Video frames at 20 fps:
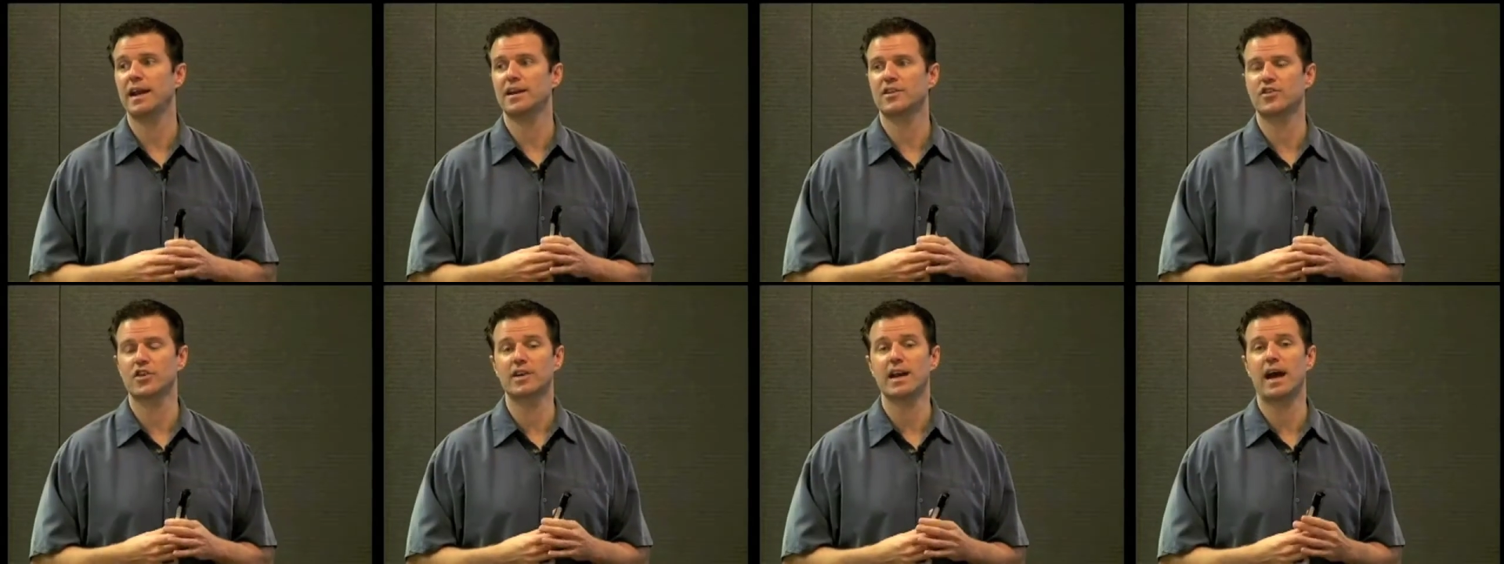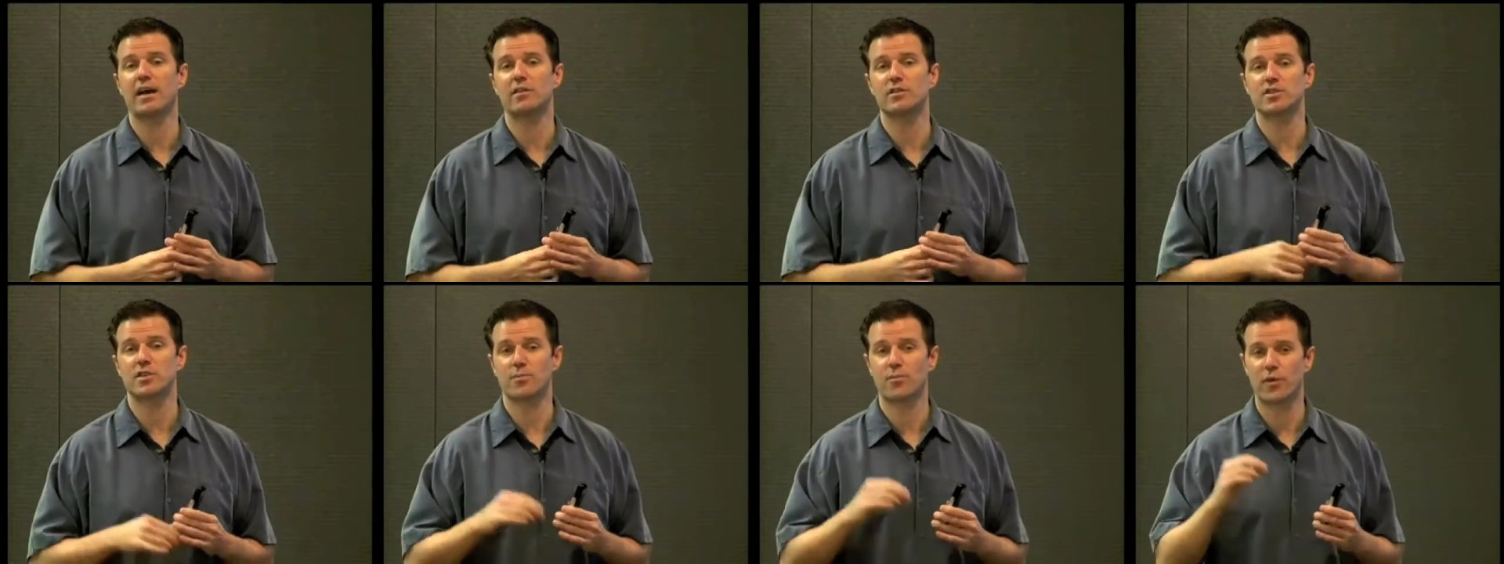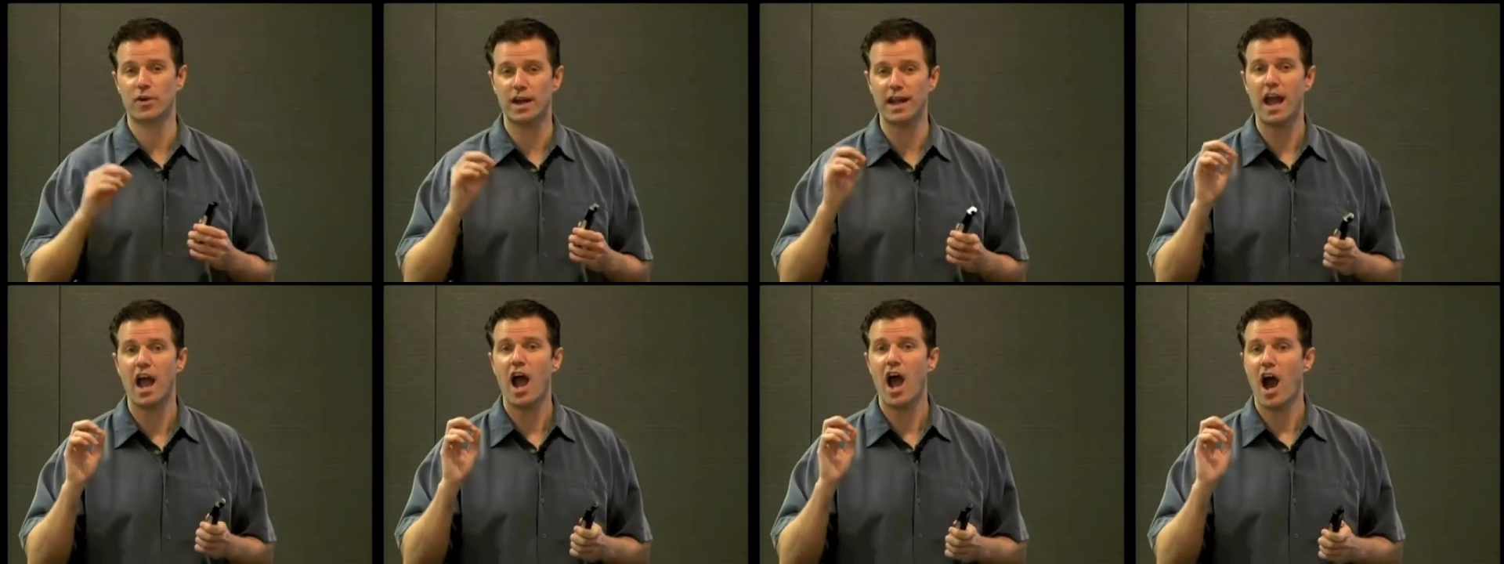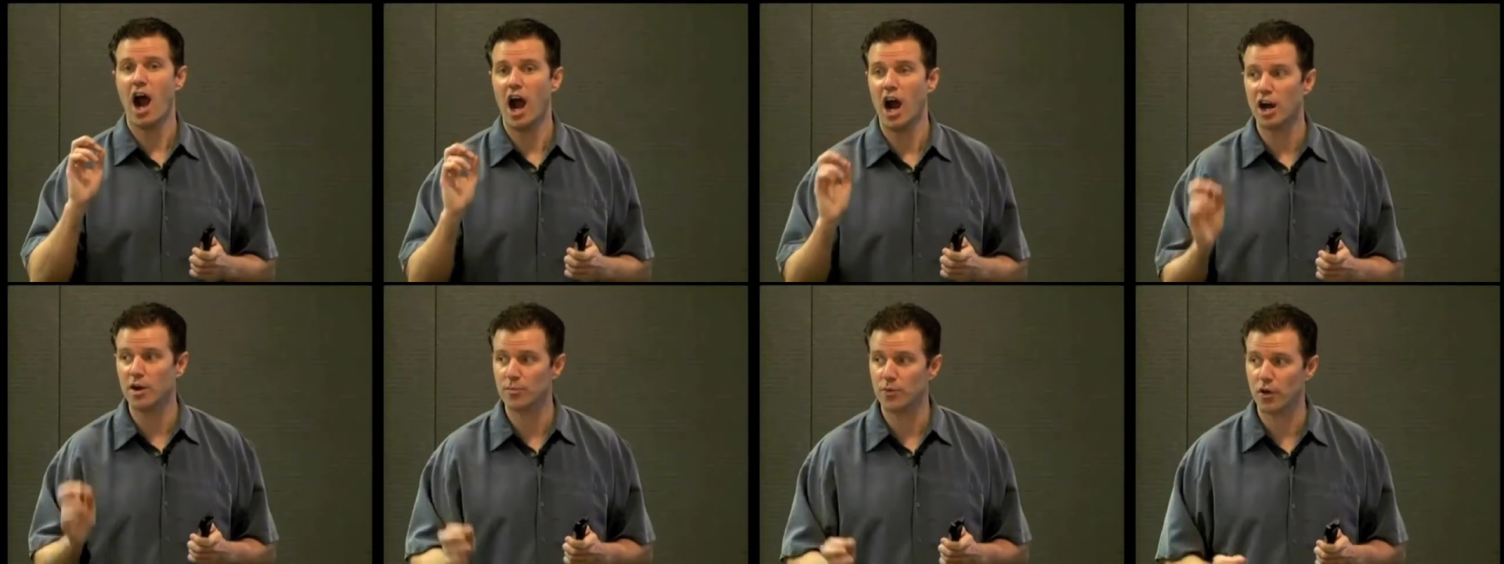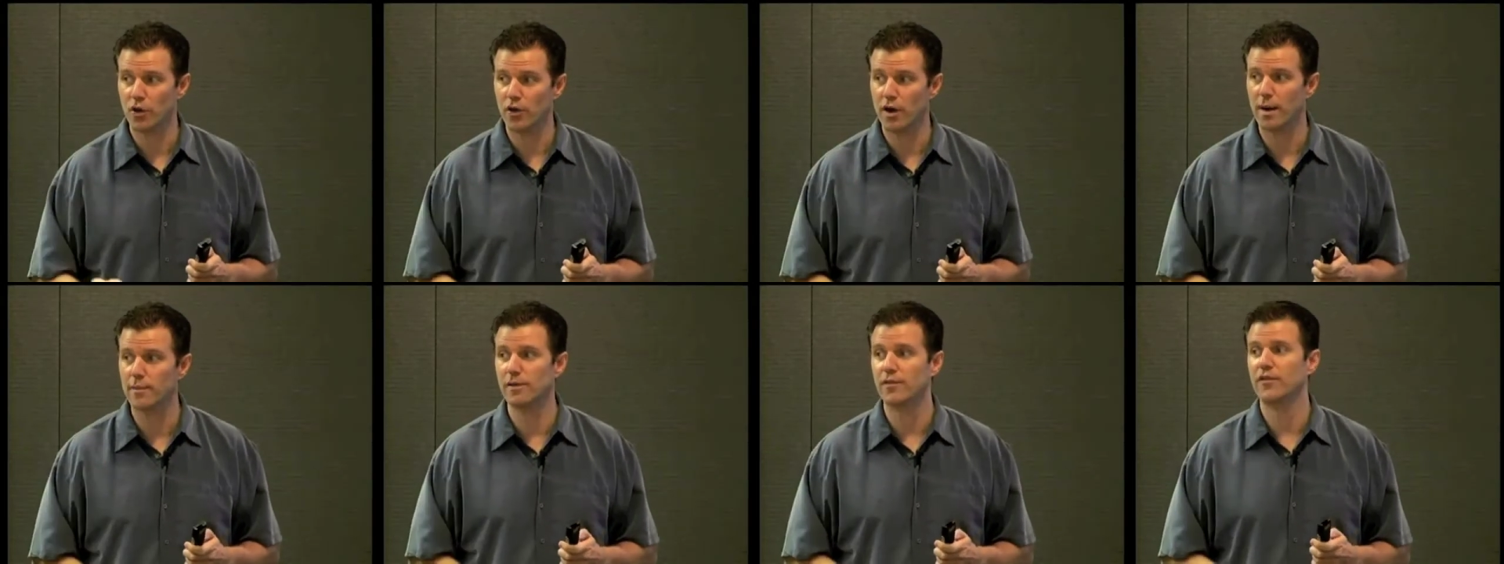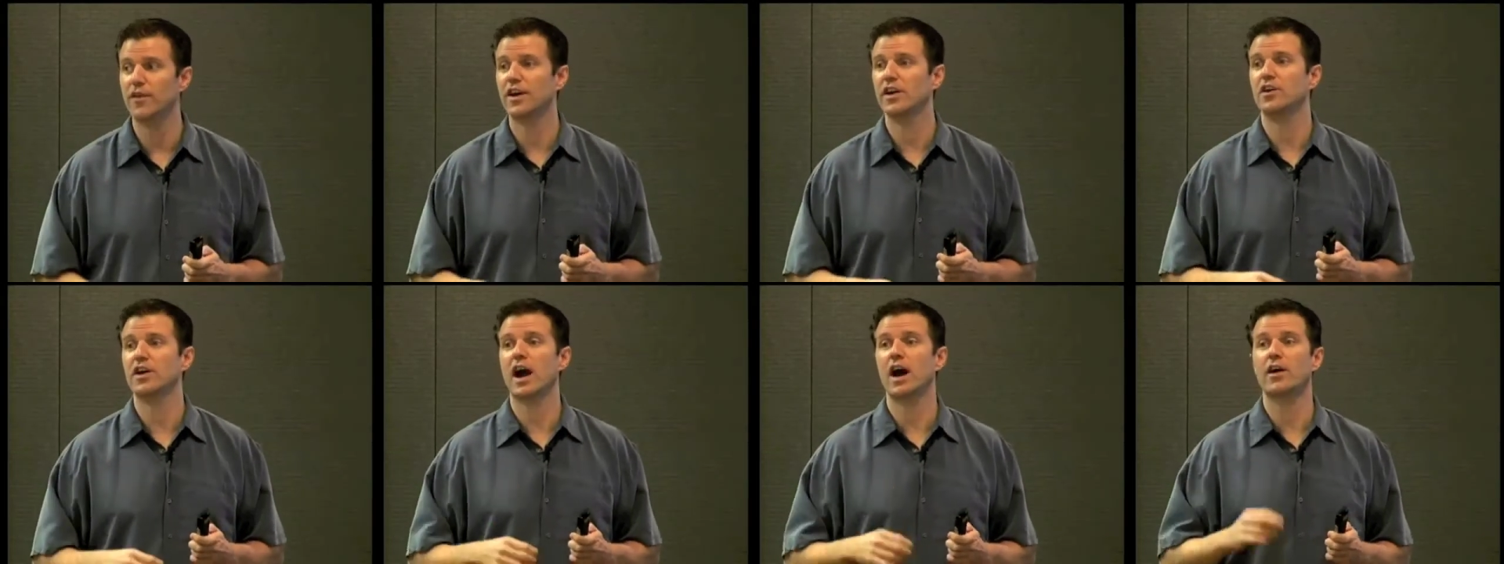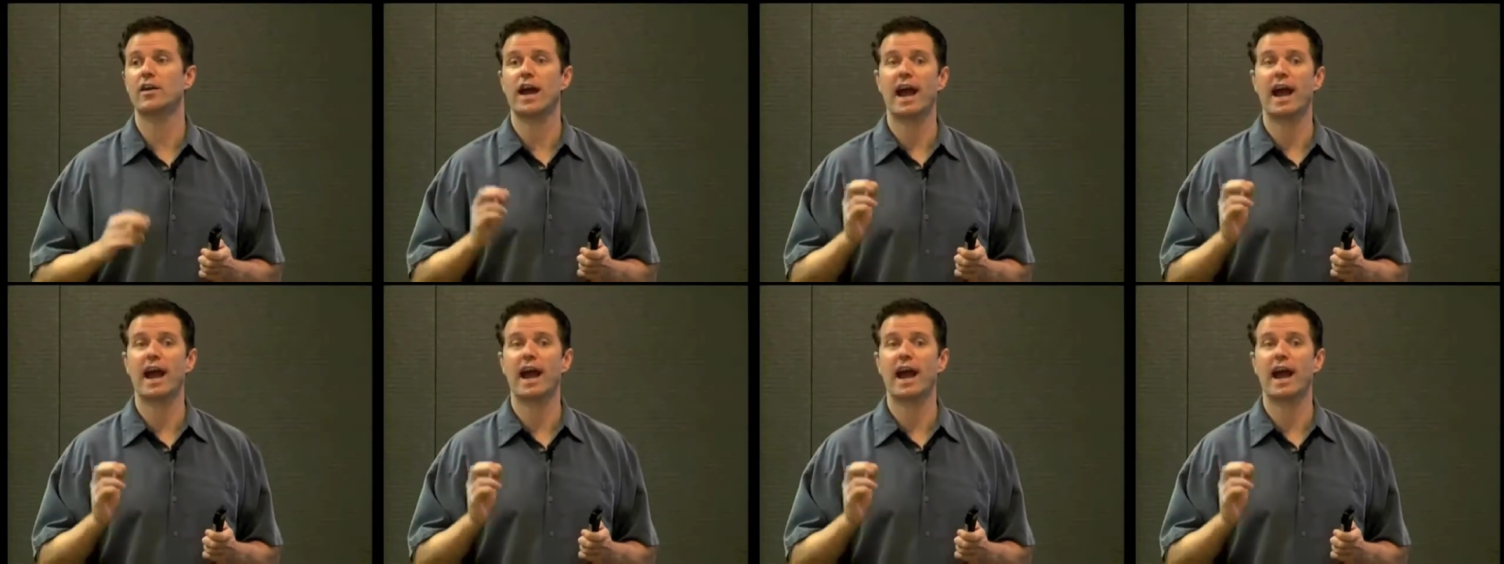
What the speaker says: It turned out it was a pretty hard program to figure out.